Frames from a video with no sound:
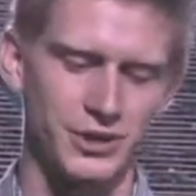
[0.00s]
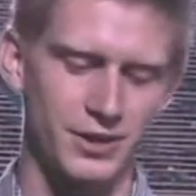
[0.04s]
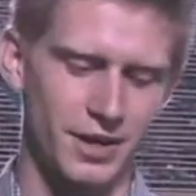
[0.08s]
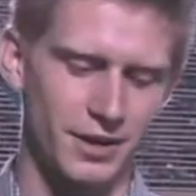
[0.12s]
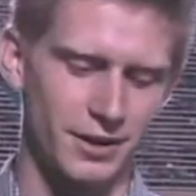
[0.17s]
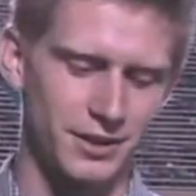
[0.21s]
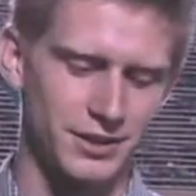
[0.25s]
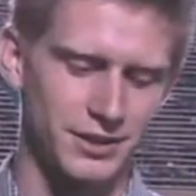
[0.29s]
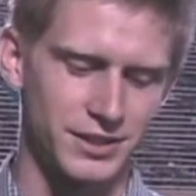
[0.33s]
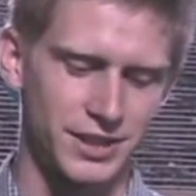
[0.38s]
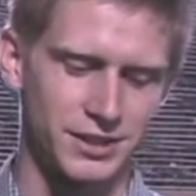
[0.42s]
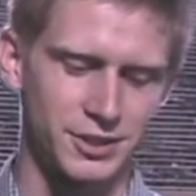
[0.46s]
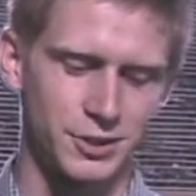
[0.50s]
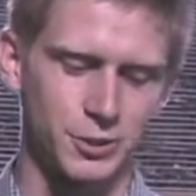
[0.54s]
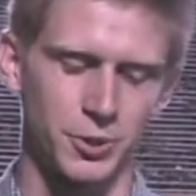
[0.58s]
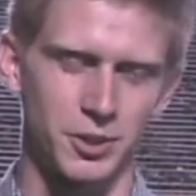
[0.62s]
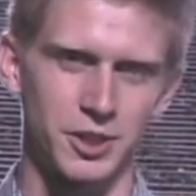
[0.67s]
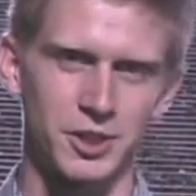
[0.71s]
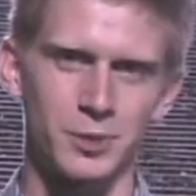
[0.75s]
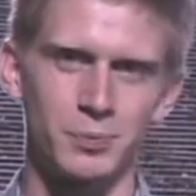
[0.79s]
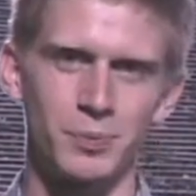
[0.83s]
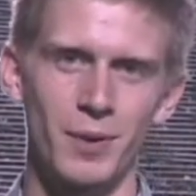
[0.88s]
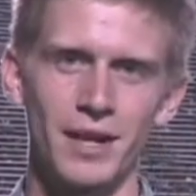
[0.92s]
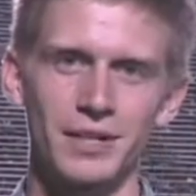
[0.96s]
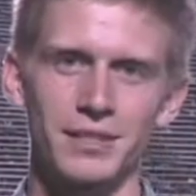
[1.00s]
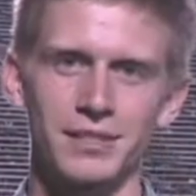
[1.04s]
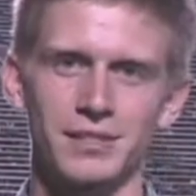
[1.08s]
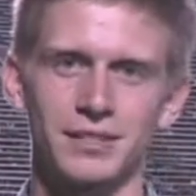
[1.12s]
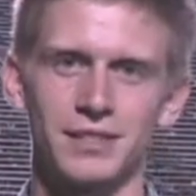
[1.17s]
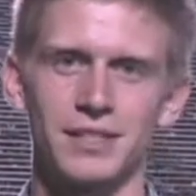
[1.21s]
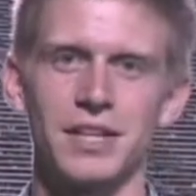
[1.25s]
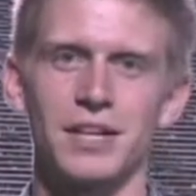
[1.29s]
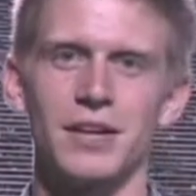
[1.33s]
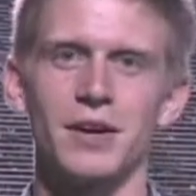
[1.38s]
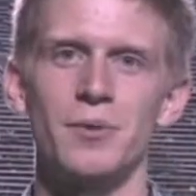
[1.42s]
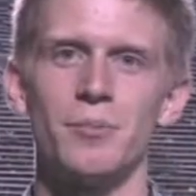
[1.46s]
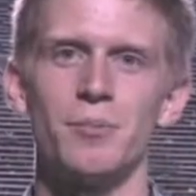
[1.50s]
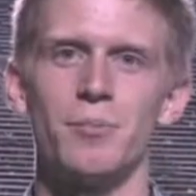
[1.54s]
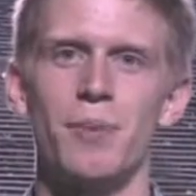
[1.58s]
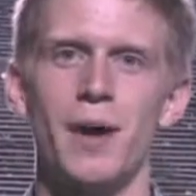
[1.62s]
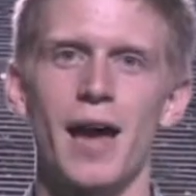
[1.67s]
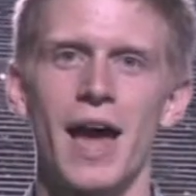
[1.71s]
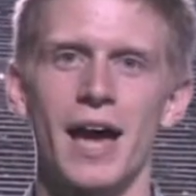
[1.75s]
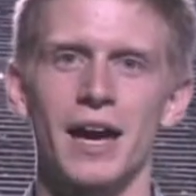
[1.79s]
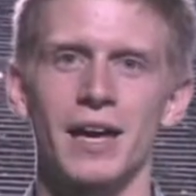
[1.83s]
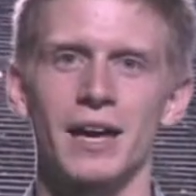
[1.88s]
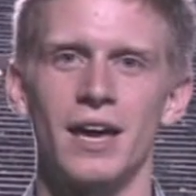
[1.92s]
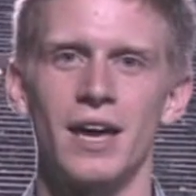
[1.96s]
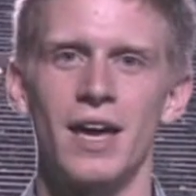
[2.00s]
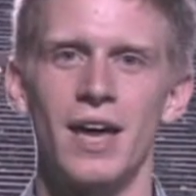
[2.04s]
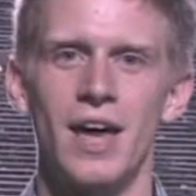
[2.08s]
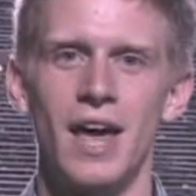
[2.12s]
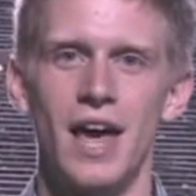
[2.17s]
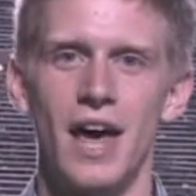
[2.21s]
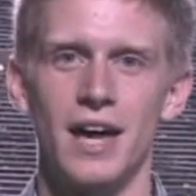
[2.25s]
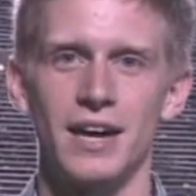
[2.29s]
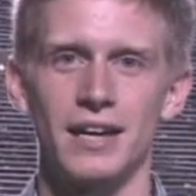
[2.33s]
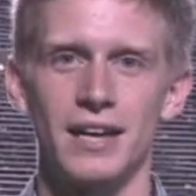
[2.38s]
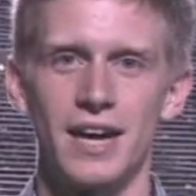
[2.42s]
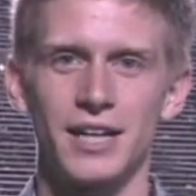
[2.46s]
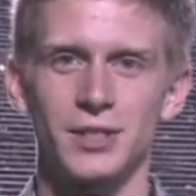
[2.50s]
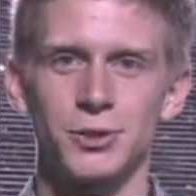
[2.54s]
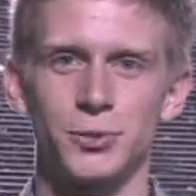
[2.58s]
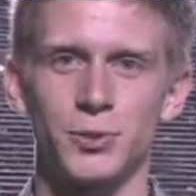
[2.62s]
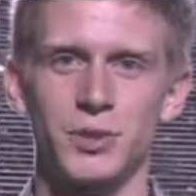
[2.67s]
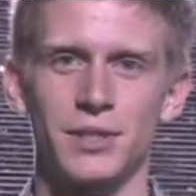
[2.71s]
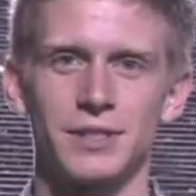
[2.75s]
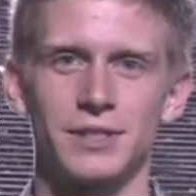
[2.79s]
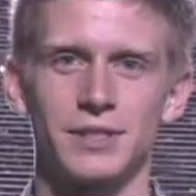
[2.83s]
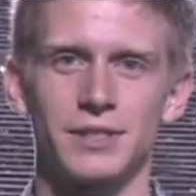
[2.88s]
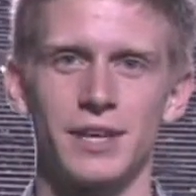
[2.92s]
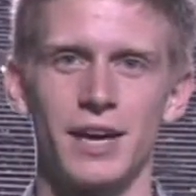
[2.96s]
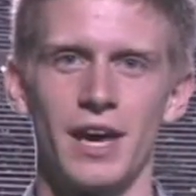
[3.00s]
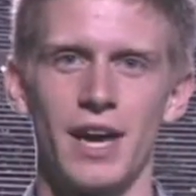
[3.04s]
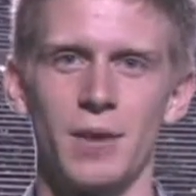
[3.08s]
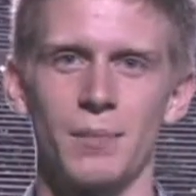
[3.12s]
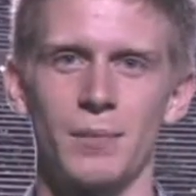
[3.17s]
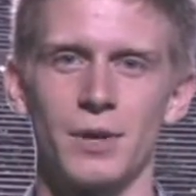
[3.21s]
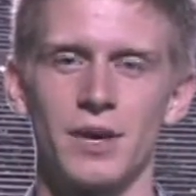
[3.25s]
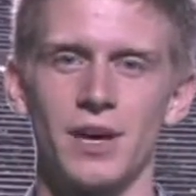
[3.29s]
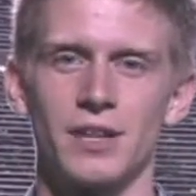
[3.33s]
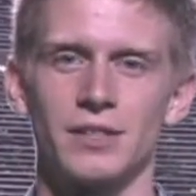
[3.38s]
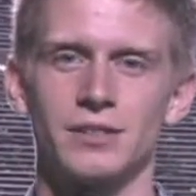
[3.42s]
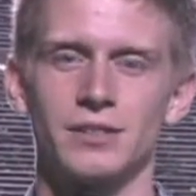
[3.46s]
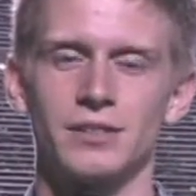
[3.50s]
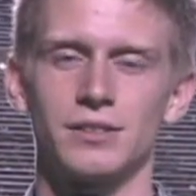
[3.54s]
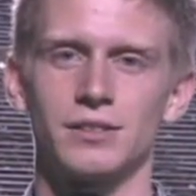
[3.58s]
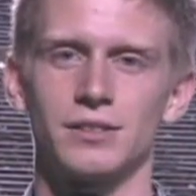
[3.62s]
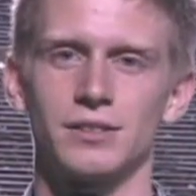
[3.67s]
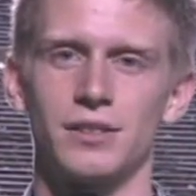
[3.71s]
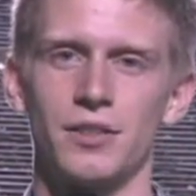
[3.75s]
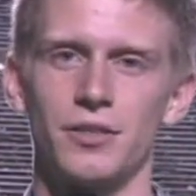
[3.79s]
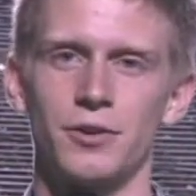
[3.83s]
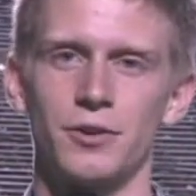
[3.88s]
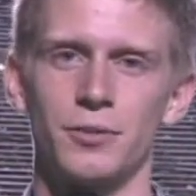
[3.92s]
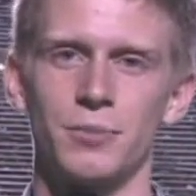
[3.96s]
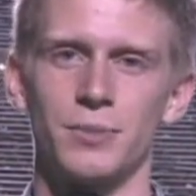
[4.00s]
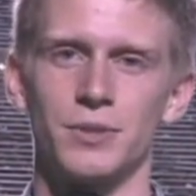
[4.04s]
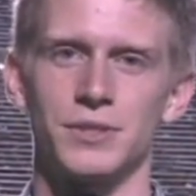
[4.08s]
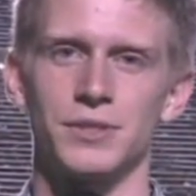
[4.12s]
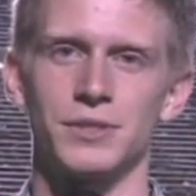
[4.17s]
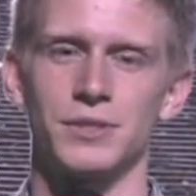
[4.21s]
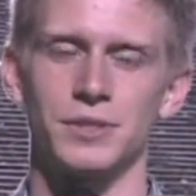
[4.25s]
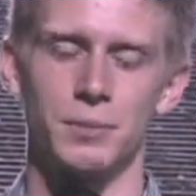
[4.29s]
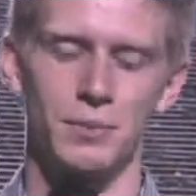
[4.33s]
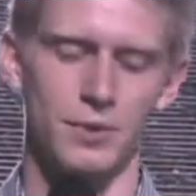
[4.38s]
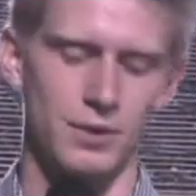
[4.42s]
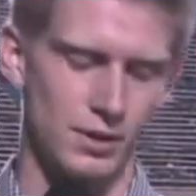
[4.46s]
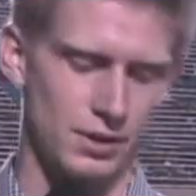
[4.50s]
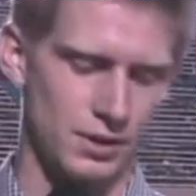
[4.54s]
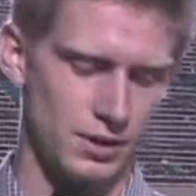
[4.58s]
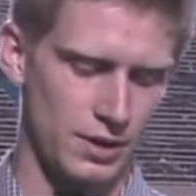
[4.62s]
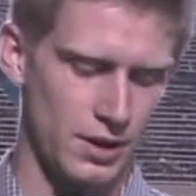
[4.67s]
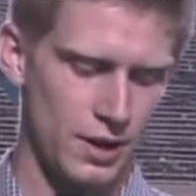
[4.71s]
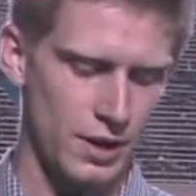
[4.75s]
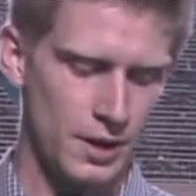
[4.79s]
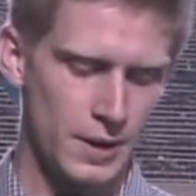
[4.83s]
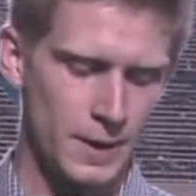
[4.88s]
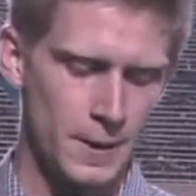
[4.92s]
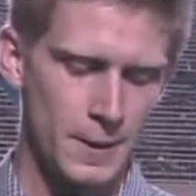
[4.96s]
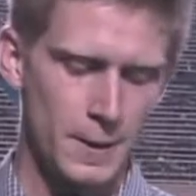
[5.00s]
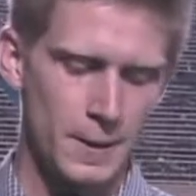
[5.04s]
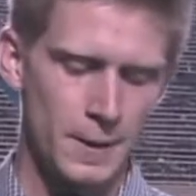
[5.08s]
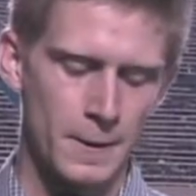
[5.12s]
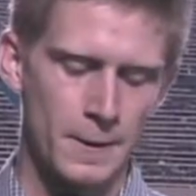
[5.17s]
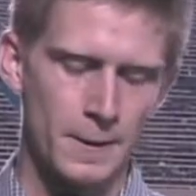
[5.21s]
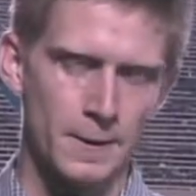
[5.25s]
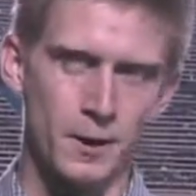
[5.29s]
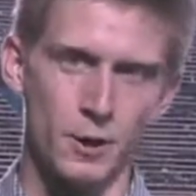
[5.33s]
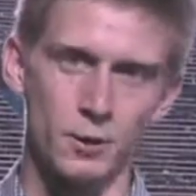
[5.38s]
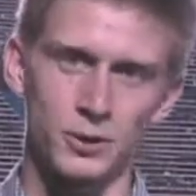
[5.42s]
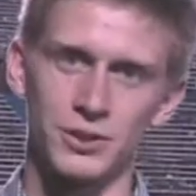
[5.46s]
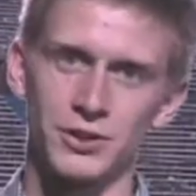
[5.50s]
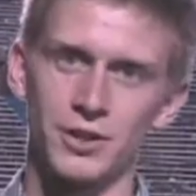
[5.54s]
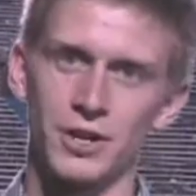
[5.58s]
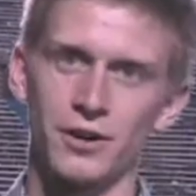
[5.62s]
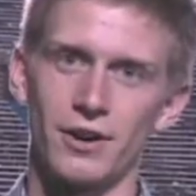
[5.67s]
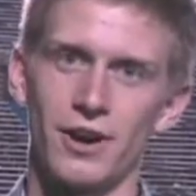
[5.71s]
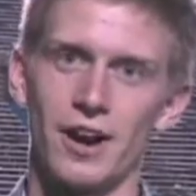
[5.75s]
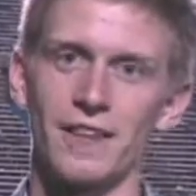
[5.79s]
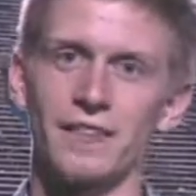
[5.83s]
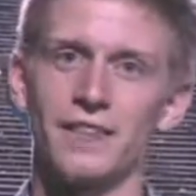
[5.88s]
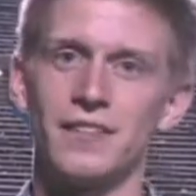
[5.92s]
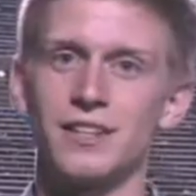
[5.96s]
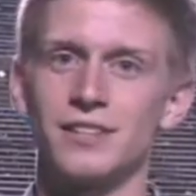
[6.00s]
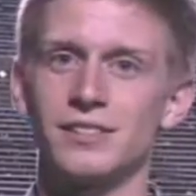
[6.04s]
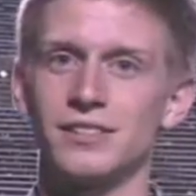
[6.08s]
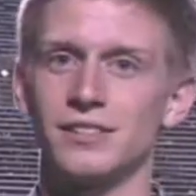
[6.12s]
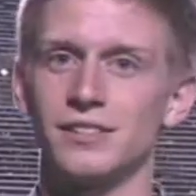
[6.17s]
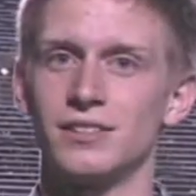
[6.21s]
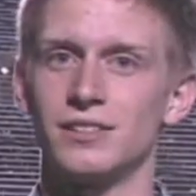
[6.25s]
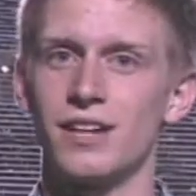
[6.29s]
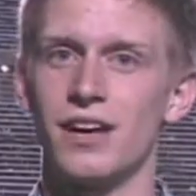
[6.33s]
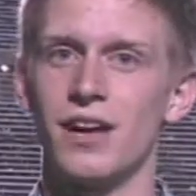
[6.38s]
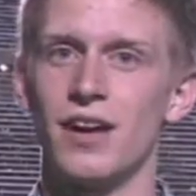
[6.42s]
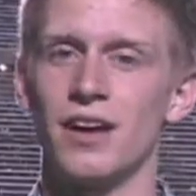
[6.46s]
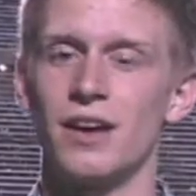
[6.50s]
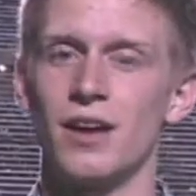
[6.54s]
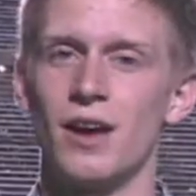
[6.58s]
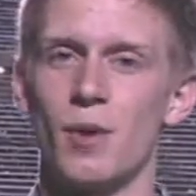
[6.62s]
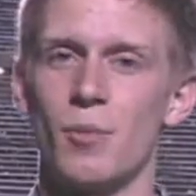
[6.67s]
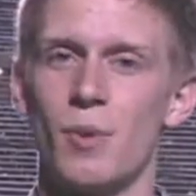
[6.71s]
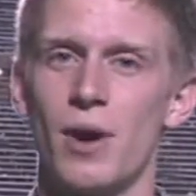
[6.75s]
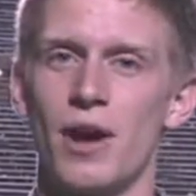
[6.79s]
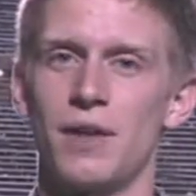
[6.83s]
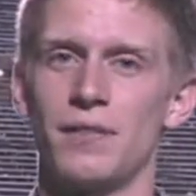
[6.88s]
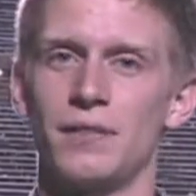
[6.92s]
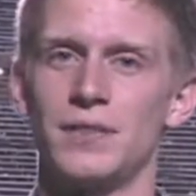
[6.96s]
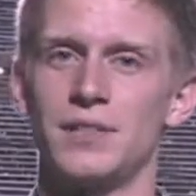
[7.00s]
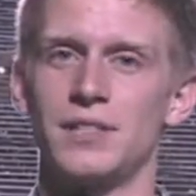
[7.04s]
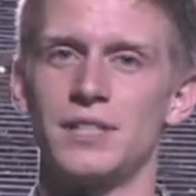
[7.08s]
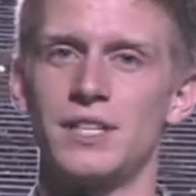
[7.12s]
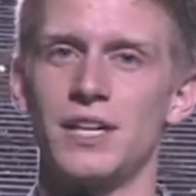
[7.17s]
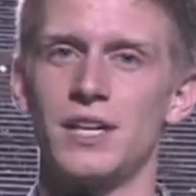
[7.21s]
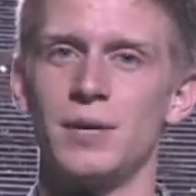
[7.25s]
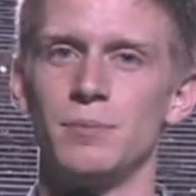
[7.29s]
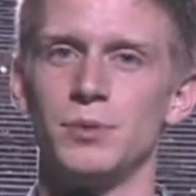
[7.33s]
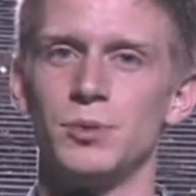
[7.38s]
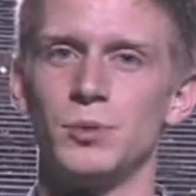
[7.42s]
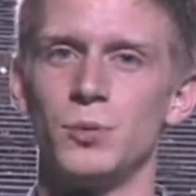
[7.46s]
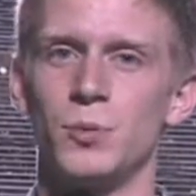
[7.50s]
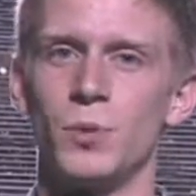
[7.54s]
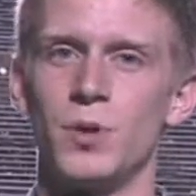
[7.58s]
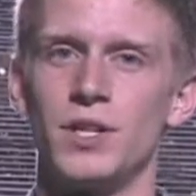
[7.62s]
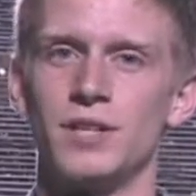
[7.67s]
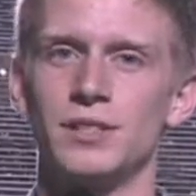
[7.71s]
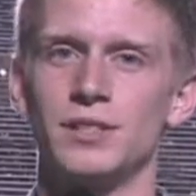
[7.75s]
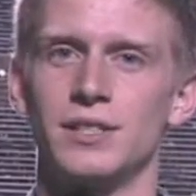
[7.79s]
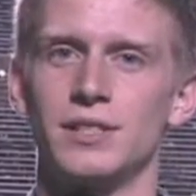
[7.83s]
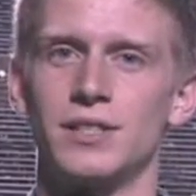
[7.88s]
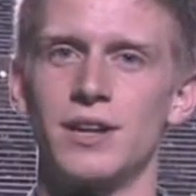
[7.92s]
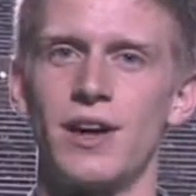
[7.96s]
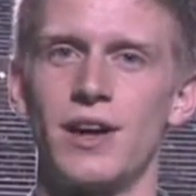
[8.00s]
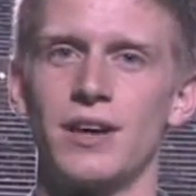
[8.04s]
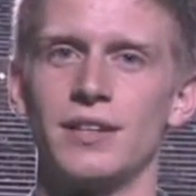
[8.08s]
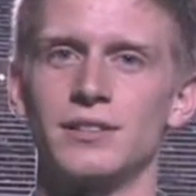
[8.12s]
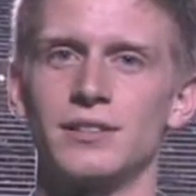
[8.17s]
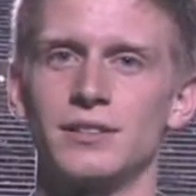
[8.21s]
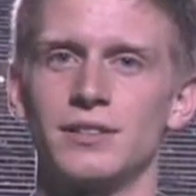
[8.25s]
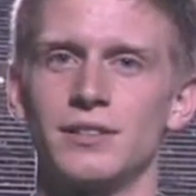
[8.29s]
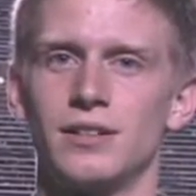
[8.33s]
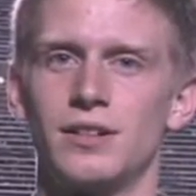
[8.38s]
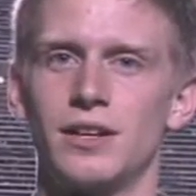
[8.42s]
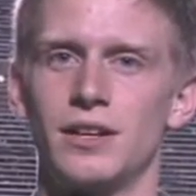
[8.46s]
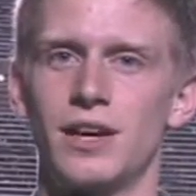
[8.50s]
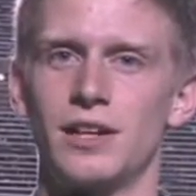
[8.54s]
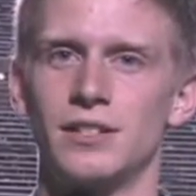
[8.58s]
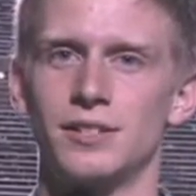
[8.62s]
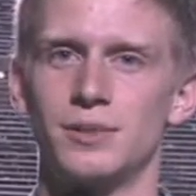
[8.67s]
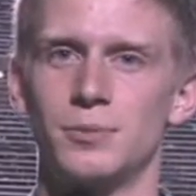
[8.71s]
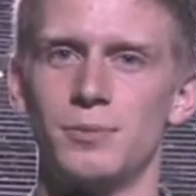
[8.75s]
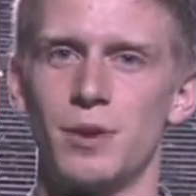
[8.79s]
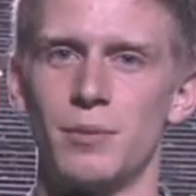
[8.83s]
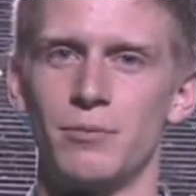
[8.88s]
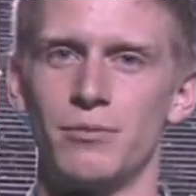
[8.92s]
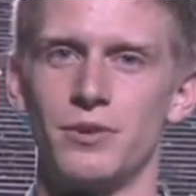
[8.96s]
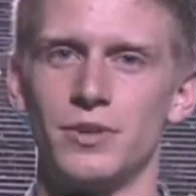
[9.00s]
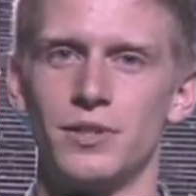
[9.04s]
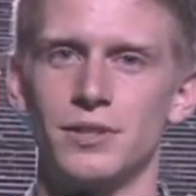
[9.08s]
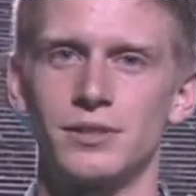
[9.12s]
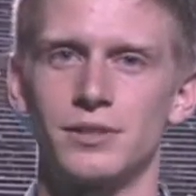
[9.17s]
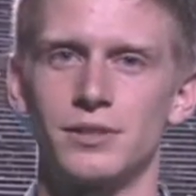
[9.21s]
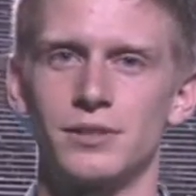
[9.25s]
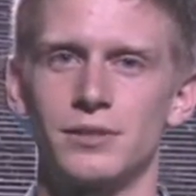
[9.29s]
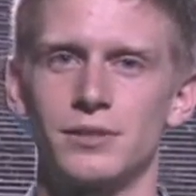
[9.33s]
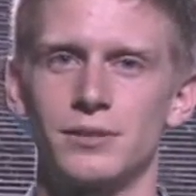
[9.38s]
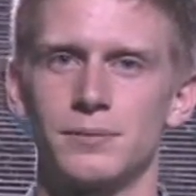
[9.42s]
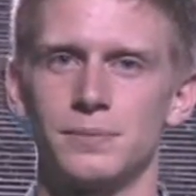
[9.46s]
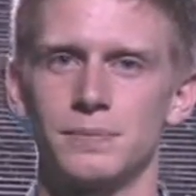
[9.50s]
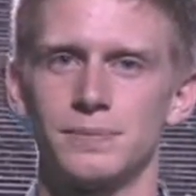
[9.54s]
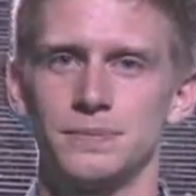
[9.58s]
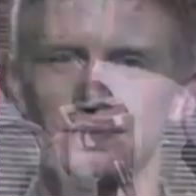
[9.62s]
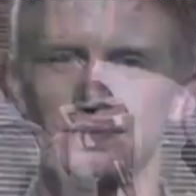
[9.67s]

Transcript: Snyder says to expect to see him back at next week's game against Southern Mississippi. Coach Snyder had this to say about the team's win tonight against Memphis